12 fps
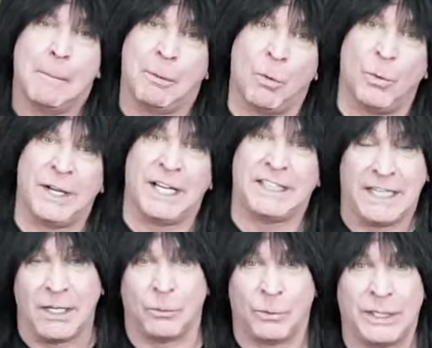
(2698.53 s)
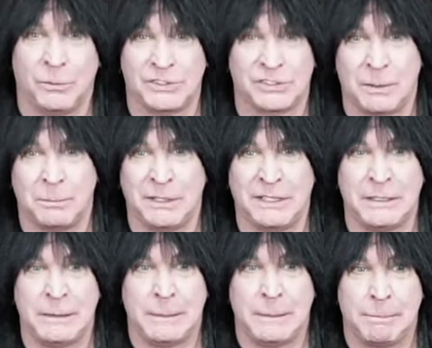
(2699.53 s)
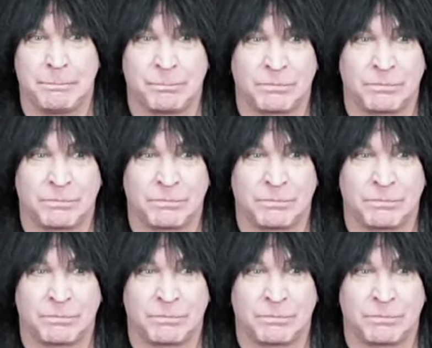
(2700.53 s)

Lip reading: But when I can't write with somebody,